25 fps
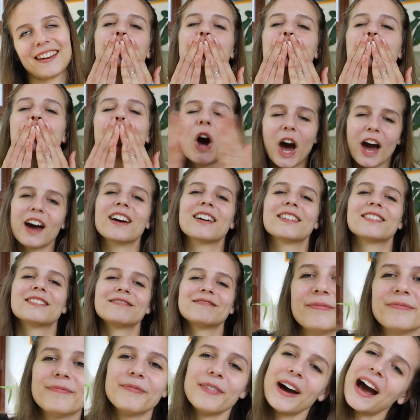Mwah!
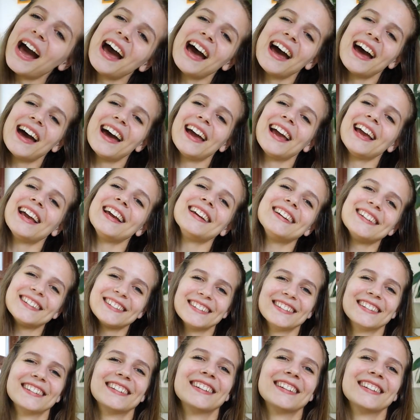Bye!